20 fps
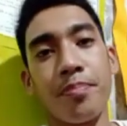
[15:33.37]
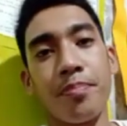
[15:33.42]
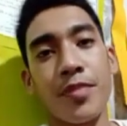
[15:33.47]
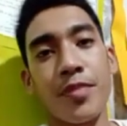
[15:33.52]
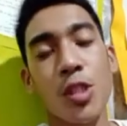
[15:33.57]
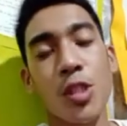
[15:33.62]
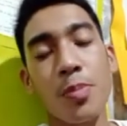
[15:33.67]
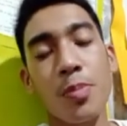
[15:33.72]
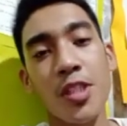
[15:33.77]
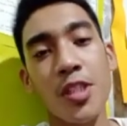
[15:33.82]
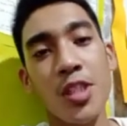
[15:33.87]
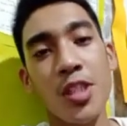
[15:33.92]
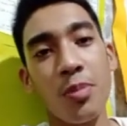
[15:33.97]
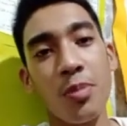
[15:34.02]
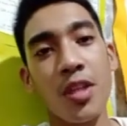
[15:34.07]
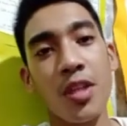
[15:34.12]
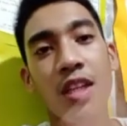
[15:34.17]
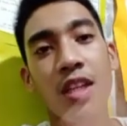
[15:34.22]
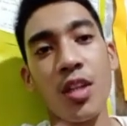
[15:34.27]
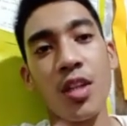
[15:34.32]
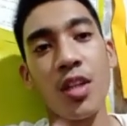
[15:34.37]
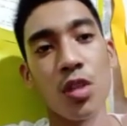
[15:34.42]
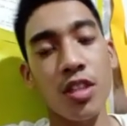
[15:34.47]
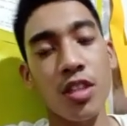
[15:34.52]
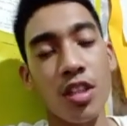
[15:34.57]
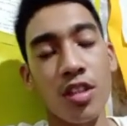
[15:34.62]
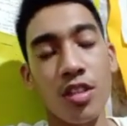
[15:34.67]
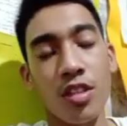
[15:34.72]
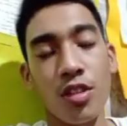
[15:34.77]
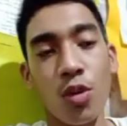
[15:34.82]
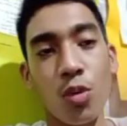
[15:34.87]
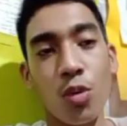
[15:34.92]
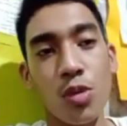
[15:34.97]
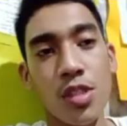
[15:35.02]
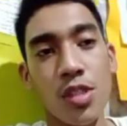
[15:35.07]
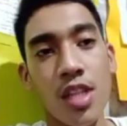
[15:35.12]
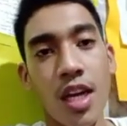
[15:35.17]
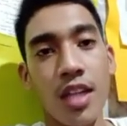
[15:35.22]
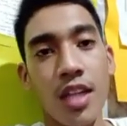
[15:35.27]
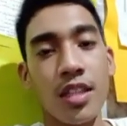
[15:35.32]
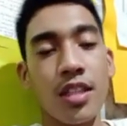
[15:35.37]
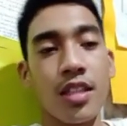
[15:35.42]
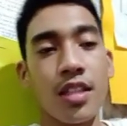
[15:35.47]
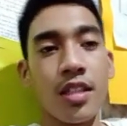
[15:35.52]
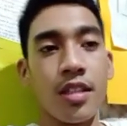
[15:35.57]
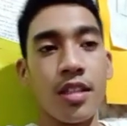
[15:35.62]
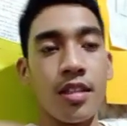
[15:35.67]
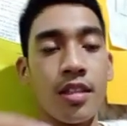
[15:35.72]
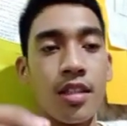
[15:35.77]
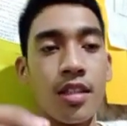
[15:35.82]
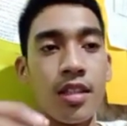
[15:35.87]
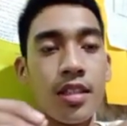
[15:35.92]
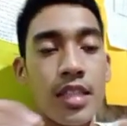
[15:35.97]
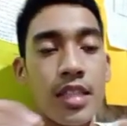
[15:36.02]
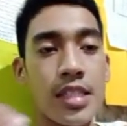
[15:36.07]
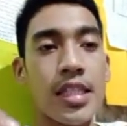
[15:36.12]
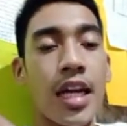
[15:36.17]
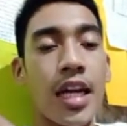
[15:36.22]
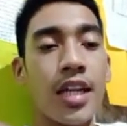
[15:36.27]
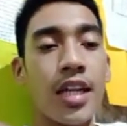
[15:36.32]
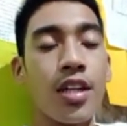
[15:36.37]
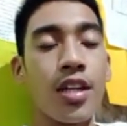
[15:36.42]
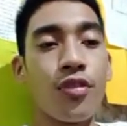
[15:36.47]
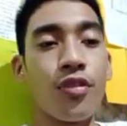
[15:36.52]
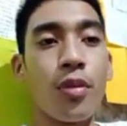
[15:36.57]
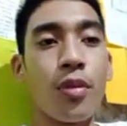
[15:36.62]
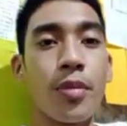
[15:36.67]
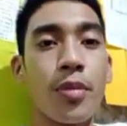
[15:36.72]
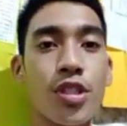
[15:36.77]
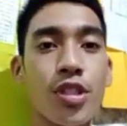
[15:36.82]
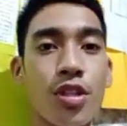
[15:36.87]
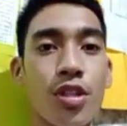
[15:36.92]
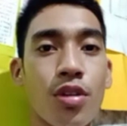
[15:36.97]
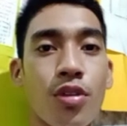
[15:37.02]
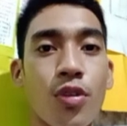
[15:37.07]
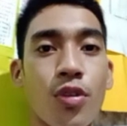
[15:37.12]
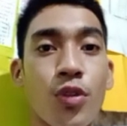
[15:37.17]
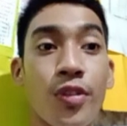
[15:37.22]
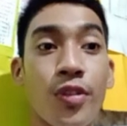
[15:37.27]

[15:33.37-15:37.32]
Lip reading: specifically what are those under the study of commercial law.